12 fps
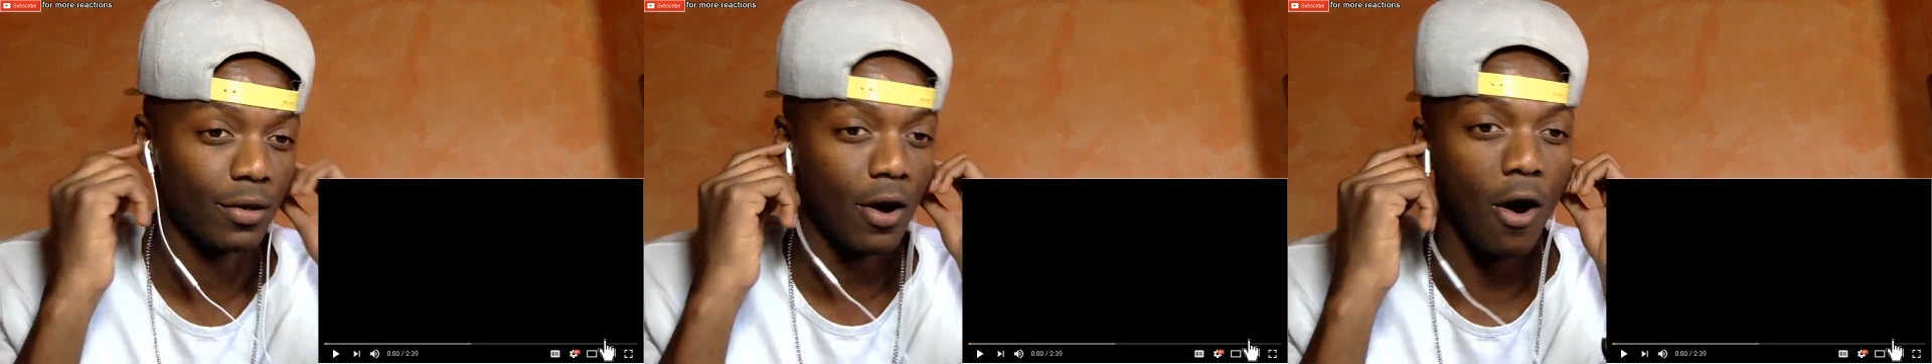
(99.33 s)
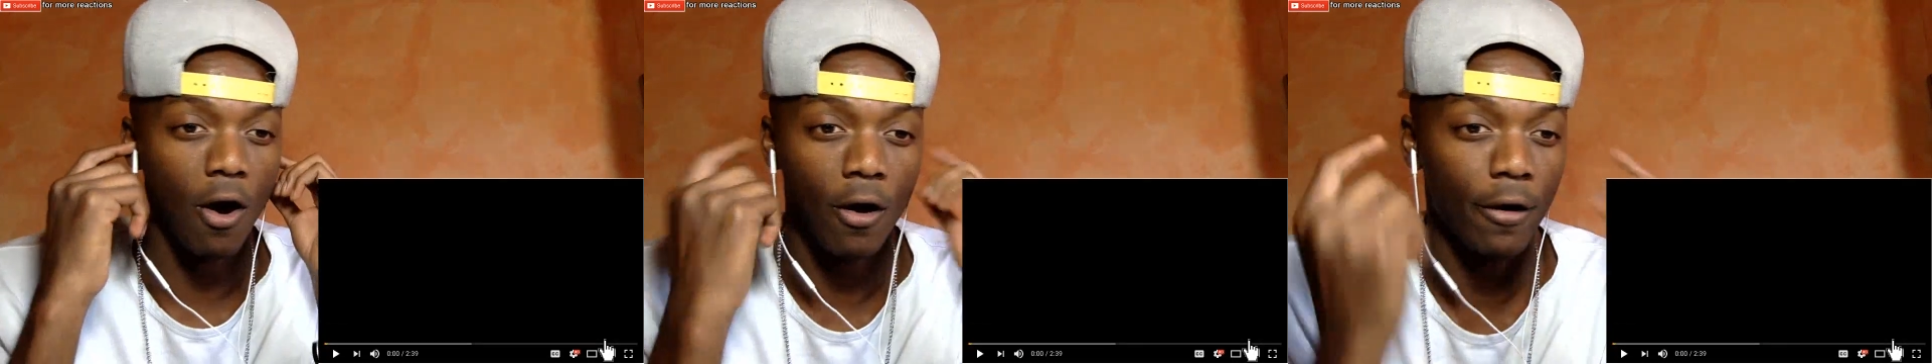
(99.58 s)

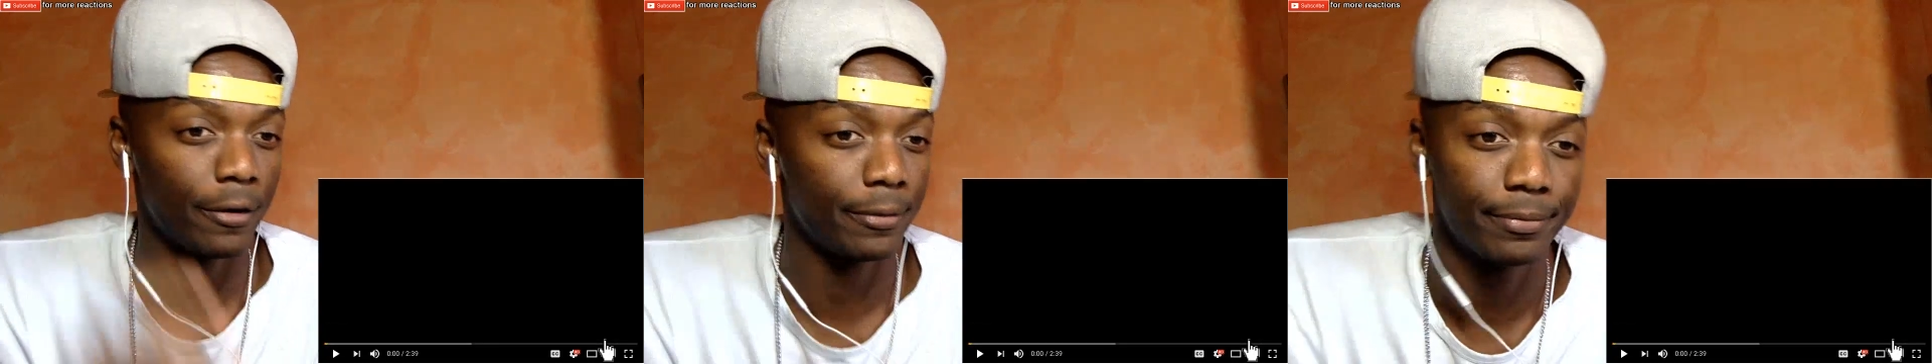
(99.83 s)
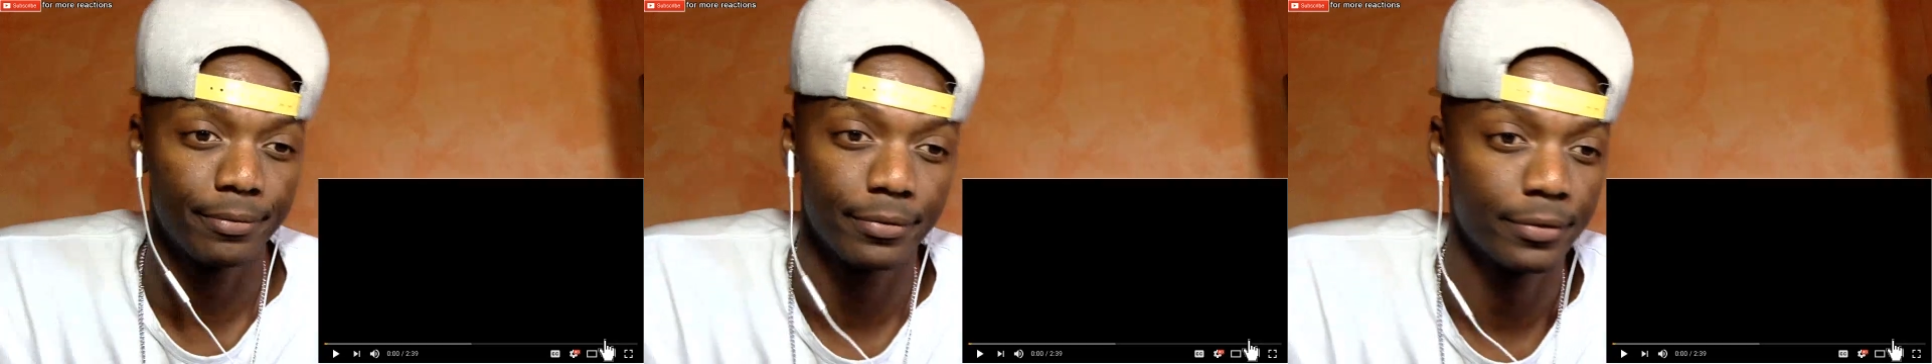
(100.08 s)
Oh,
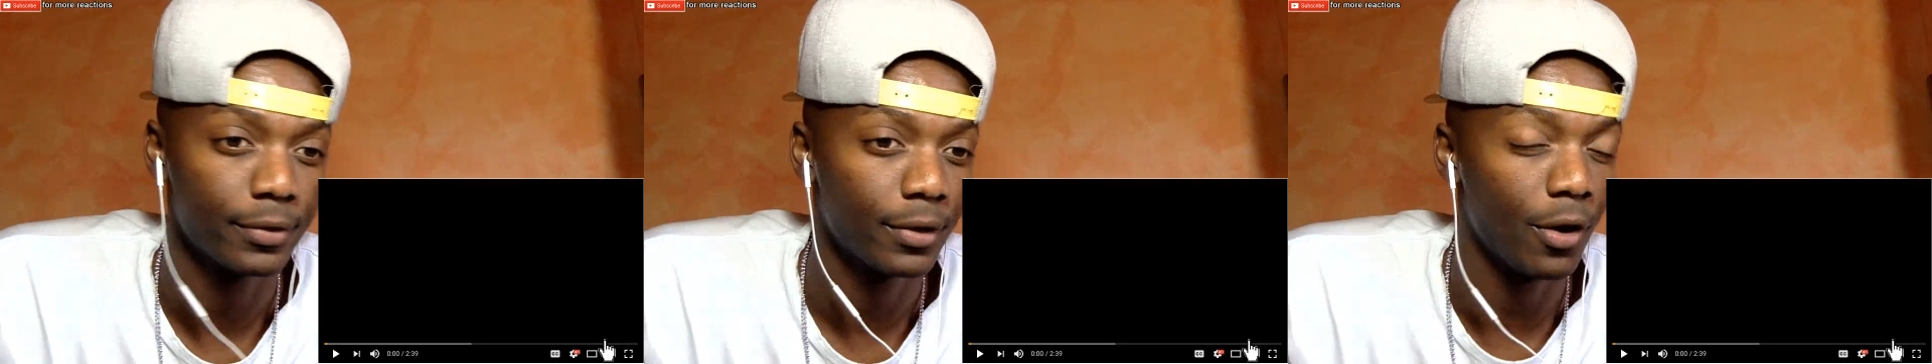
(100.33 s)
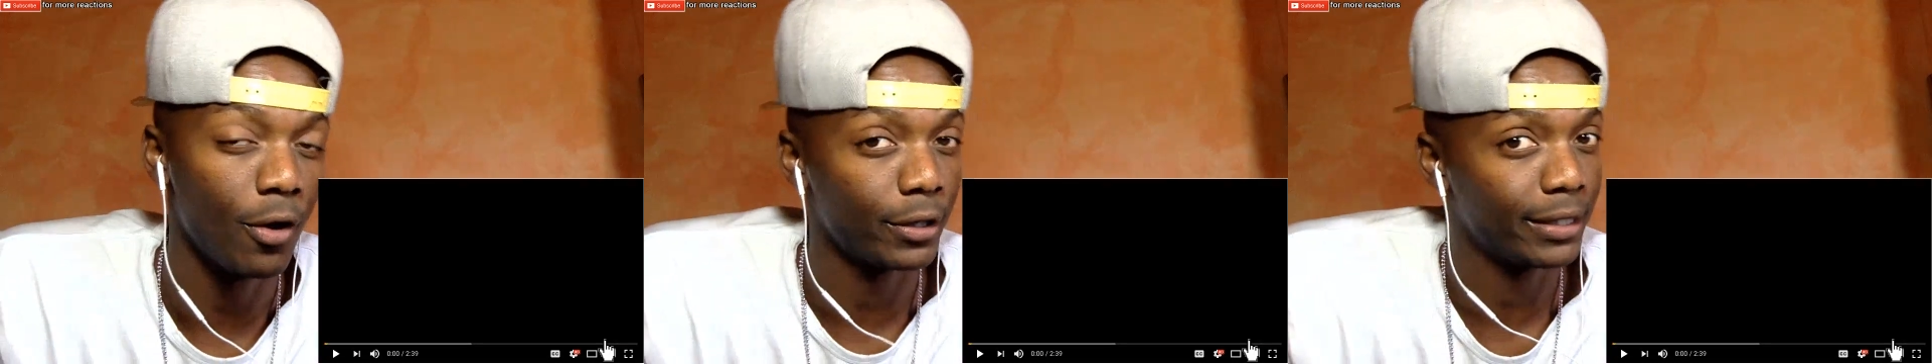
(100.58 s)

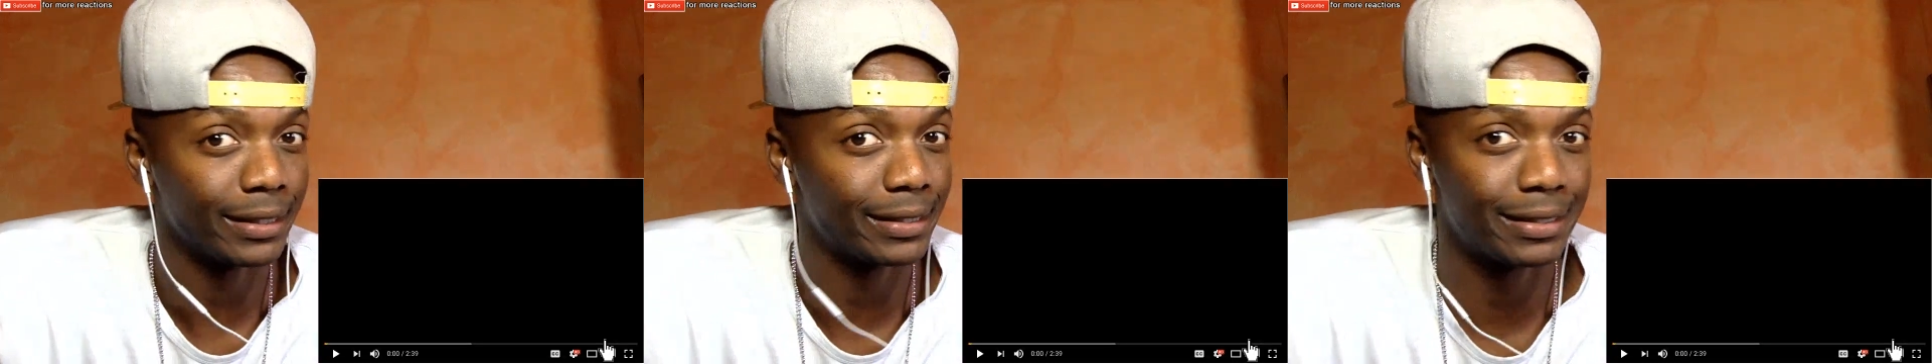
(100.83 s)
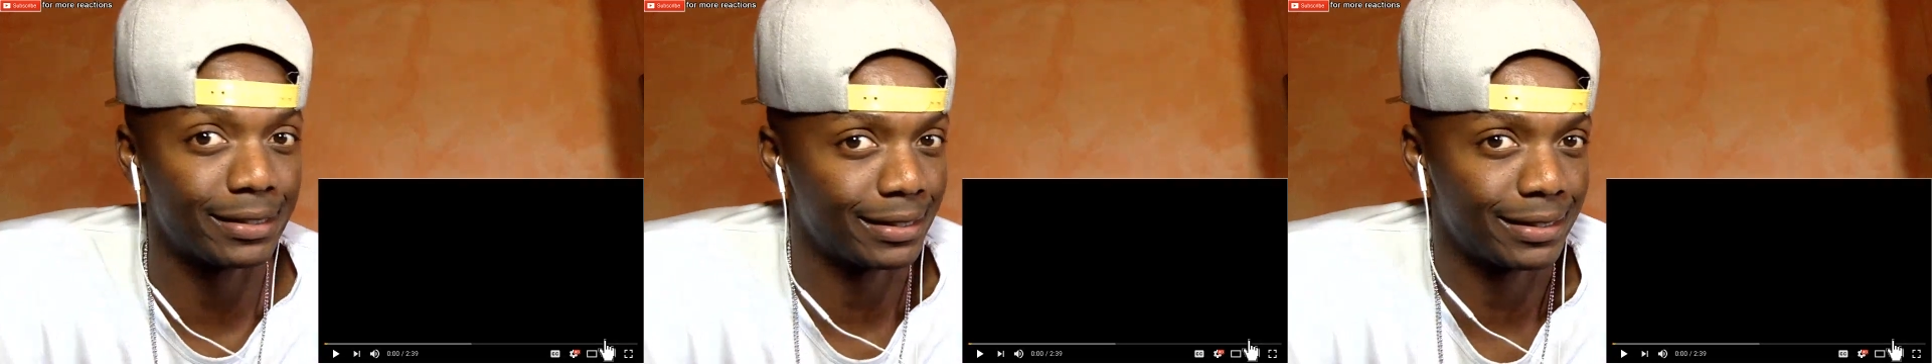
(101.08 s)

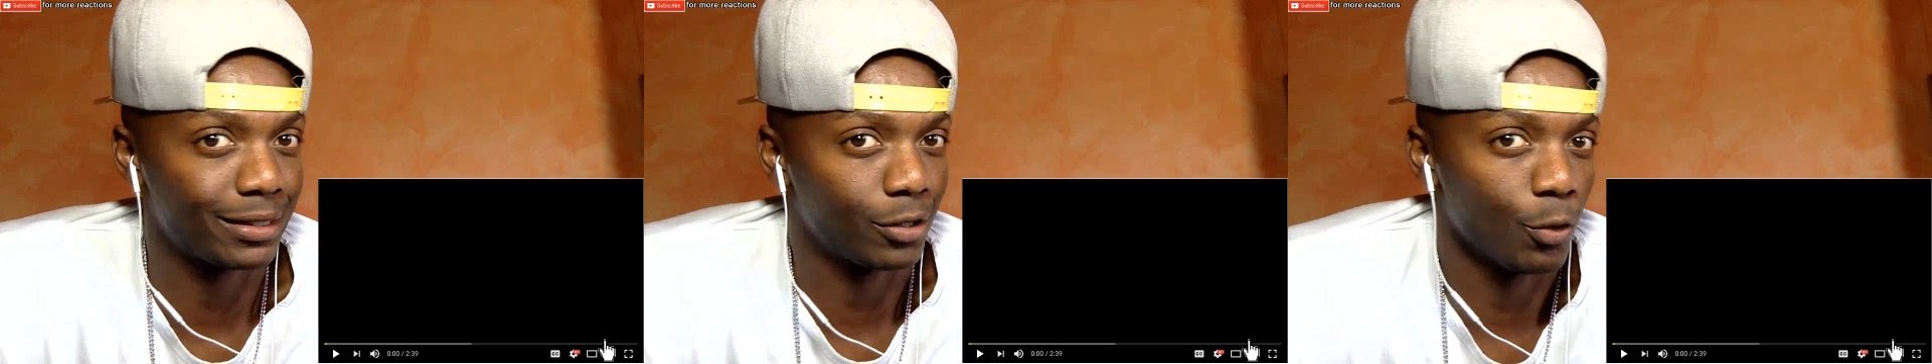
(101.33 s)
just